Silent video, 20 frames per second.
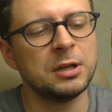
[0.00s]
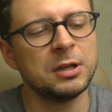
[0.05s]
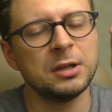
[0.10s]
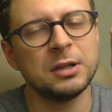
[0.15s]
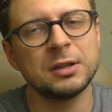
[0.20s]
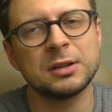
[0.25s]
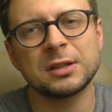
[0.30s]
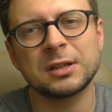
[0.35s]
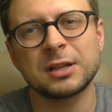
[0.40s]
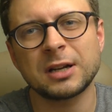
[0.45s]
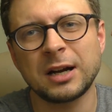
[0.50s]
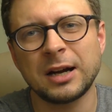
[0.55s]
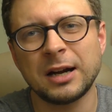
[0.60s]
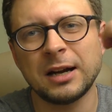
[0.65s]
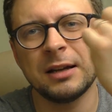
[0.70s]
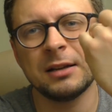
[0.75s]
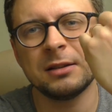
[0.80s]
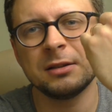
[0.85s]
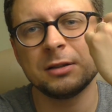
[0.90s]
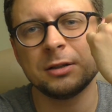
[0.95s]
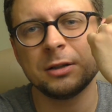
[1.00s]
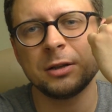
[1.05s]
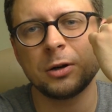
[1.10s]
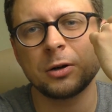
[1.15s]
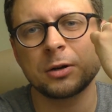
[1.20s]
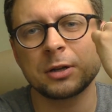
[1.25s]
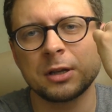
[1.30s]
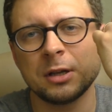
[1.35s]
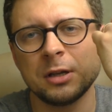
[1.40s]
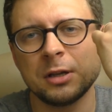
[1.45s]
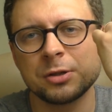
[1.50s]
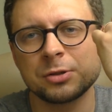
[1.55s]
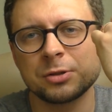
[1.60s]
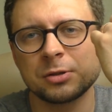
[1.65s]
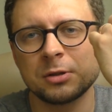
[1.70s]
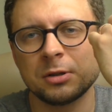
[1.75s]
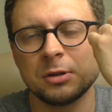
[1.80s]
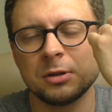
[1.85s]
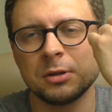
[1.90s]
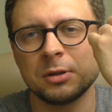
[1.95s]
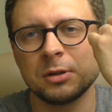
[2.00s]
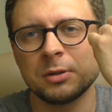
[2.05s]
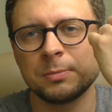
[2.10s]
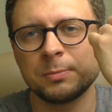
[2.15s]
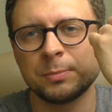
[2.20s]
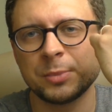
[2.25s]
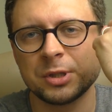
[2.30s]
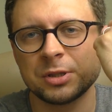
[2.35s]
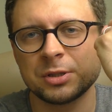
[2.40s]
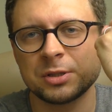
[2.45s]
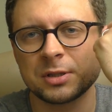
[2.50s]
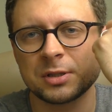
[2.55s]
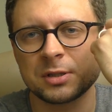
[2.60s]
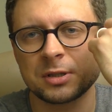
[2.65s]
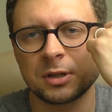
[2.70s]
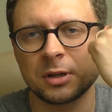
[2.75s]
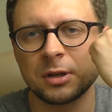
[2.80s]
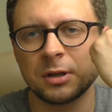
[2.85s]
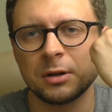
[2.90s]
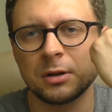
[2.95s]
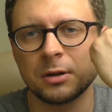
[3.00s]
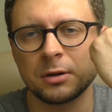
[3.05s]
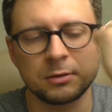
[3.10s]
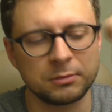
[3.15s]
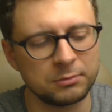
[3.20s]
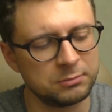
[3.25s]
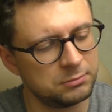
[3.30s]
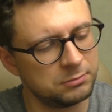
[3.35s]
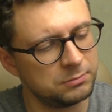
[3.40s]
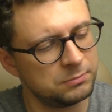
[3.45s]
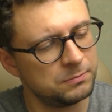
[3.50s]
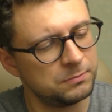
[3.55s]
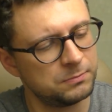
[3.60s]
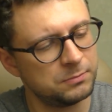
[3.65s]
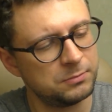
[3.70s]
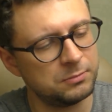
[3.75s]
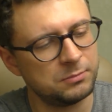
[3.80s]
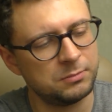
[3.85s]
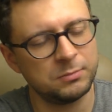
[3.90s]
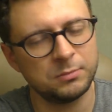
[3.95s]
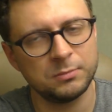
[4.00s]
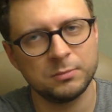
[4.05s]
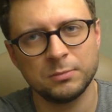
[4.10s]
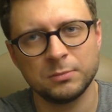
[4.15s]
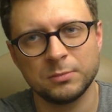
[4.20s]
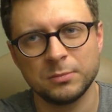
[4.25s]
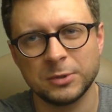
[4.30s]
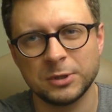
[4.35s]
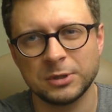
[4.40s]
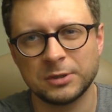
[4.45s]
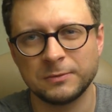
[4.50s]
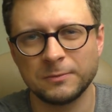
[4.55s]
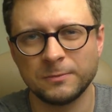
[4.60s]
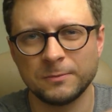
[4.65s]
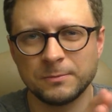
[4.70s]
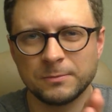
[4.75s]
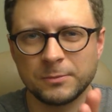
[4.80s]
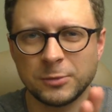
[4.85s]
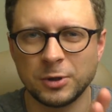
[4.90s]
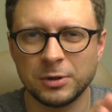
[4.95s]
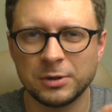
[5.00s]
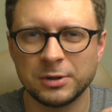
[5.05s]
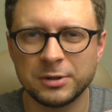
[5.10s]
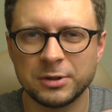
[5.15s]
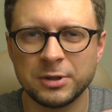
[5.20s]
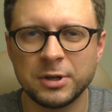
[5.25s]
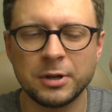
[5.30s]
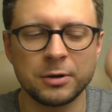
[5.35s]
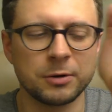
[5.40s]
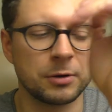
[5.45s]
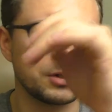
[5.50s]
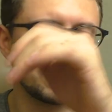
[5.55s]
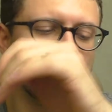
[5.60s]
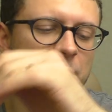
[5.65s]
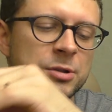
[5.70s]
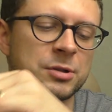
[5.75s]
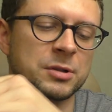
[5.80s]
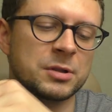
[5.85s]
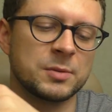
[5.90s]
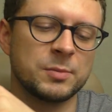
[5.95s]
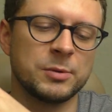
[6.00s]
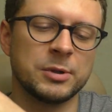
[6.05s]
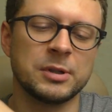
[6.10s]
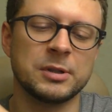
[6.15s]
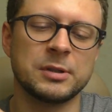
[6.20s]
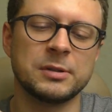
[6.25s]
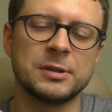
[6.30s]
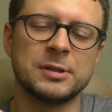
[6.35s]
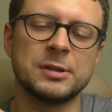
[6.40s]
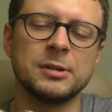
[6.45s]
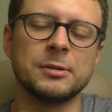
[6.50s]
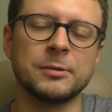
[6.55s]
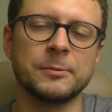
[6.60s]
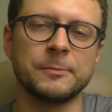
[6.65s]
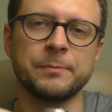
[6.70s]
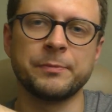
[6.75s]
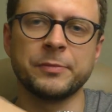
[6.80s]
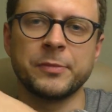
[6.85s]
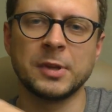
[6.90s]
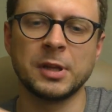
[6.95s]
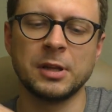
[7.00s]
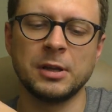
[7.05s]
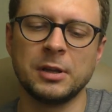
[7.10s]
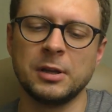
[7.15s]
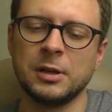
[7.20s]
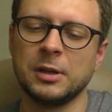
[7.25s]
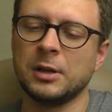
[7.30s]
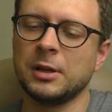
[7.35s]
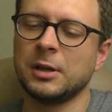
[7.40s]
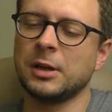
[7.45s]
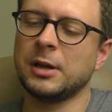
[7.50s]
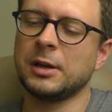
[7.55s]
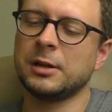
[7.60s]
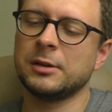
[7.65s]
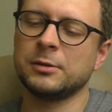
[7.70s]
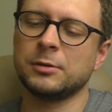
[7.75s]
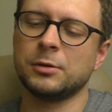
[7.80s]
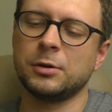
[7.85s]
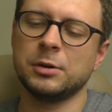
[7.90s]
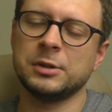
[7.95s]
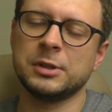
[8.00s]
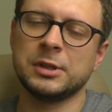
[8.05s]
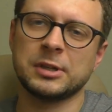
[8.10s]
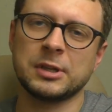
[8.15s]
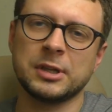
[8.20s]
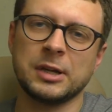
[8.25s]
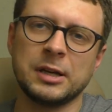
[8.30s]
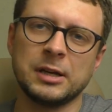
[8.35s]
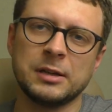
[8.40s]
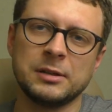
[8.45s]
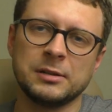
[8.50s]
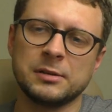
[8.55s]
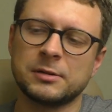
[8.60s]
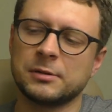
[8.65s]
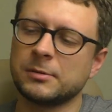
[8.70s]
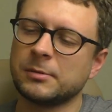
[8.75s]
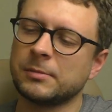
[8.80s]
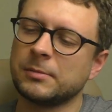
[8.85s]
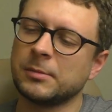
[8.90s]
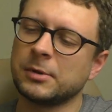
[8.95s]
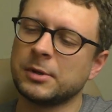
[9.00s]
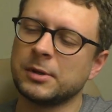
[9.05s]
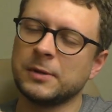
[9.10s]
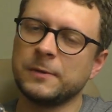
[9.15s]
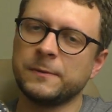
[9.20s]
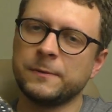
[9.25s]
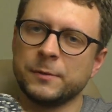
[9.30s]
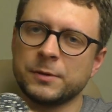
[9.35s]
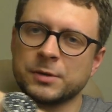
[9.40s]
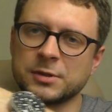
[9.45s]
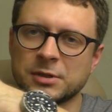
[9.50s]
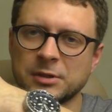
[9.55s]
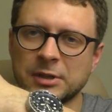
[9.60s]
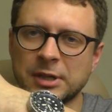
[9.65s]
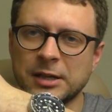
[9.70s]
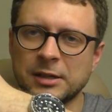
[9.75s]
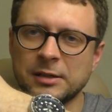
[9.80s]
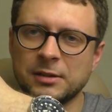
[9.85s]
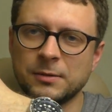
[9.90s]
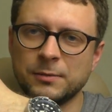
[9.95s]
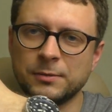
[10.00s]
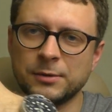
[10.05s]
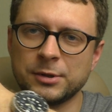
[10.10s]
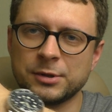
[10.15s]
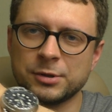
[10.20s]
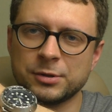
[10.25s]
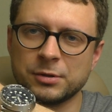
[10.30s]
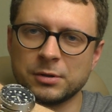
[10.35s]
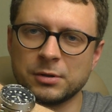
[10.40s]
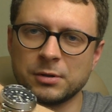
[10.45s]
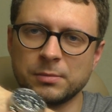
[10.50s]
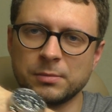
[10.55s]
it kinda occasionally pinches a hair, but on rare occasions, but still. And on the hand, if you slide the watch